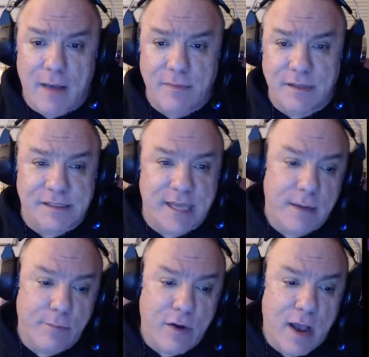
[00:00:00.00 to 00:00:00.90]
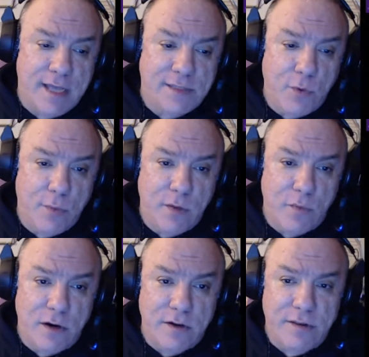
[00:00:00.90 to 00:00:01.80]
The second prize will be
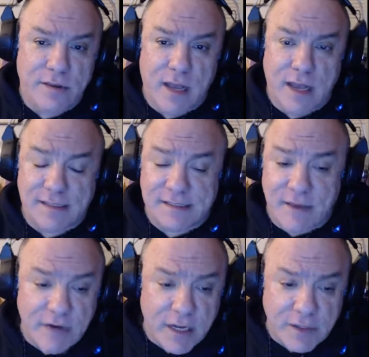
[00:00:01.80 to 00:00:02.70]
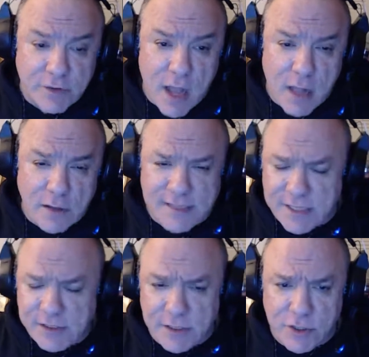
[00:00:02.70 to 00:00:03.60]
worth $700,
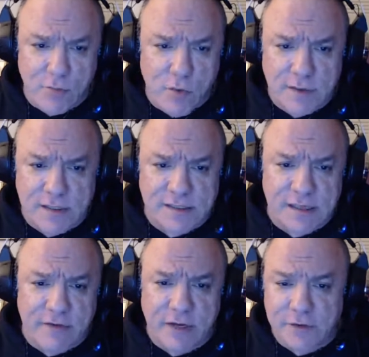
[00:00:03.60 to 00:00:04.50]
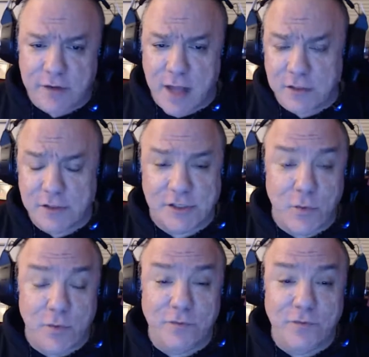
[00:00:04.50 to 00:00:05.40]
actually a little more than $700. So
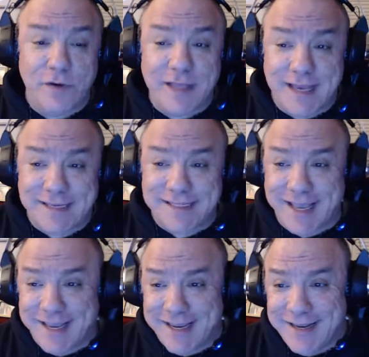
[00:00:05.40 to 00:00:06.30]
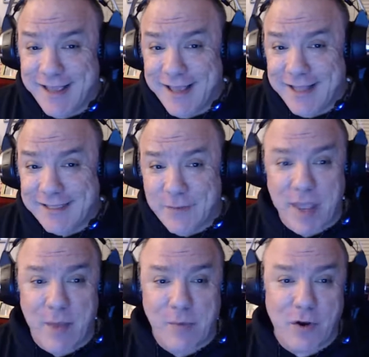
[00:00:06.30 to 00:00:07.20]
we're really excited to
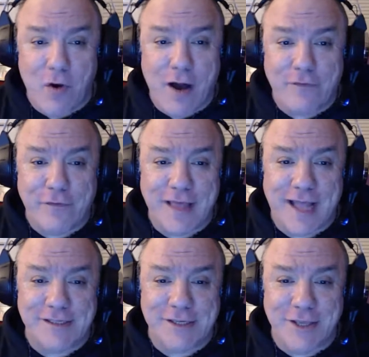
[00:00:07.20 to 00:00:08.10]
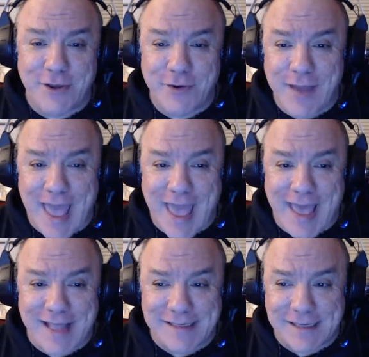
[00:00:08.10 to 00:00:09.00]
be able to offer that to you.
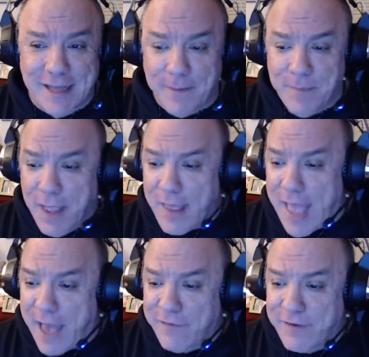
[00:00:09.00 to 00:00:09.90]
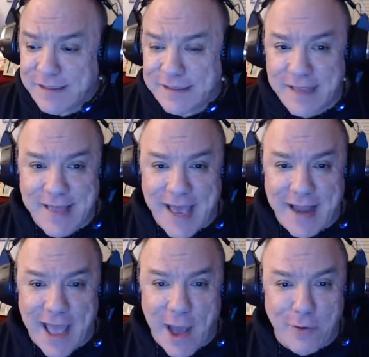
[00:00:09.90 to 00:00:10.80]
And having said
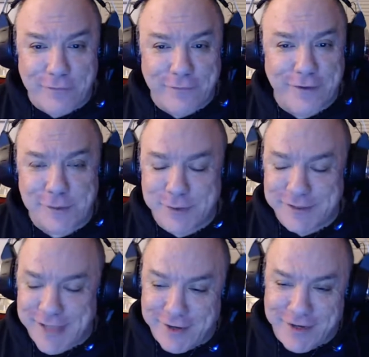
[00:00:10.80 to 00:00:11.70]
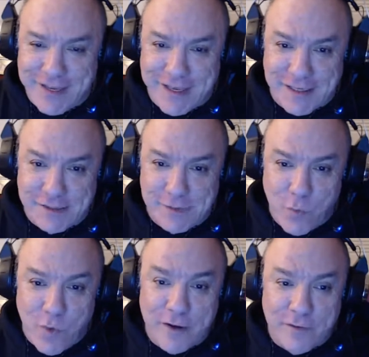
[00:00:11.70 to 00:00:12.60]
that, our first presenter is
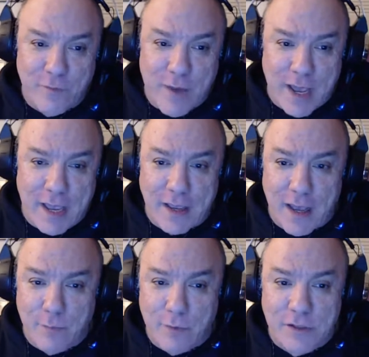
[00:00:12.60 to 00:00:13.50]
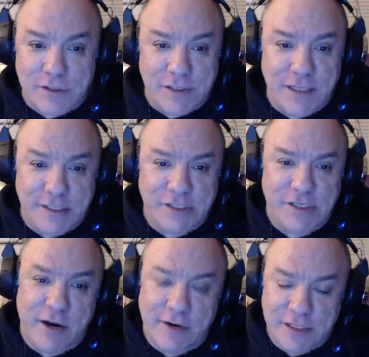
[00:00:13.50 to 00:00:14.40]
one of my personally
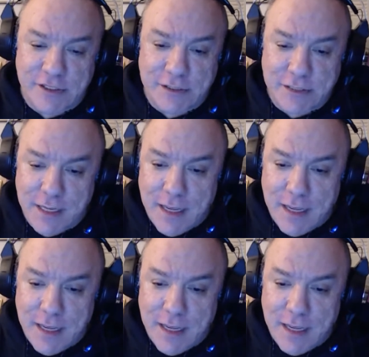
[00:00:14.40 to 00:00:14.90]
cherished,